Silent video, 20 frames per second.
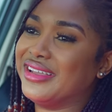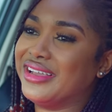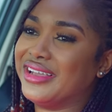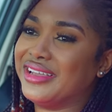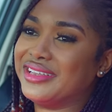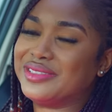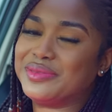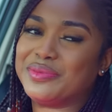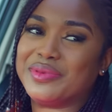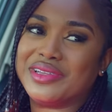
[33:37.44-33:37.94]

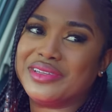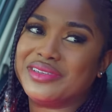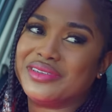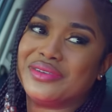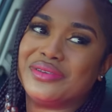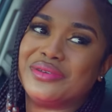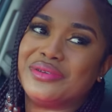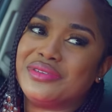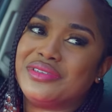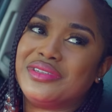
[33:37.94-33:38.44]
I spend
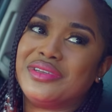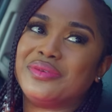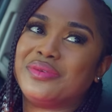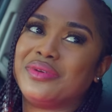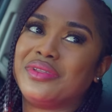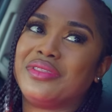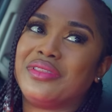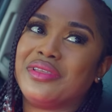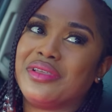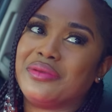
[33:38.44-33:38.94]
the whole day
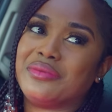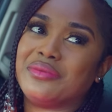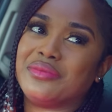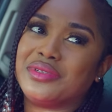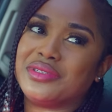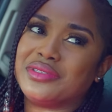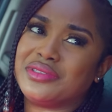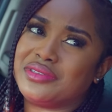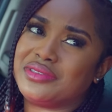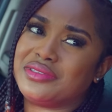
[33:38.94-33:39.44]
with them,
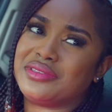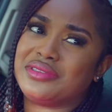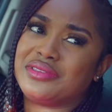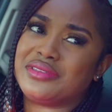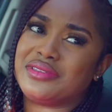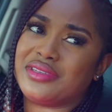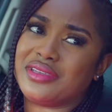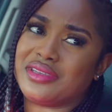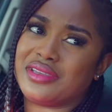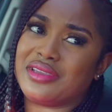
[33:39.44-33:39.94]
just
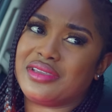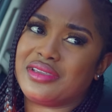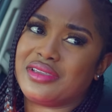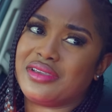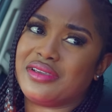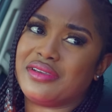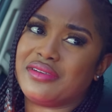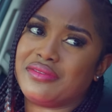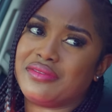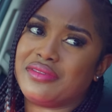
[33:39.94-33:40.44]
taking
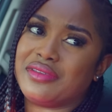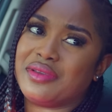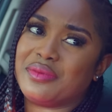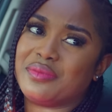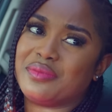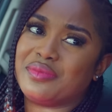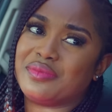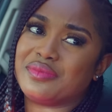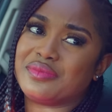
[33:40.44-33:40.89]
care of them.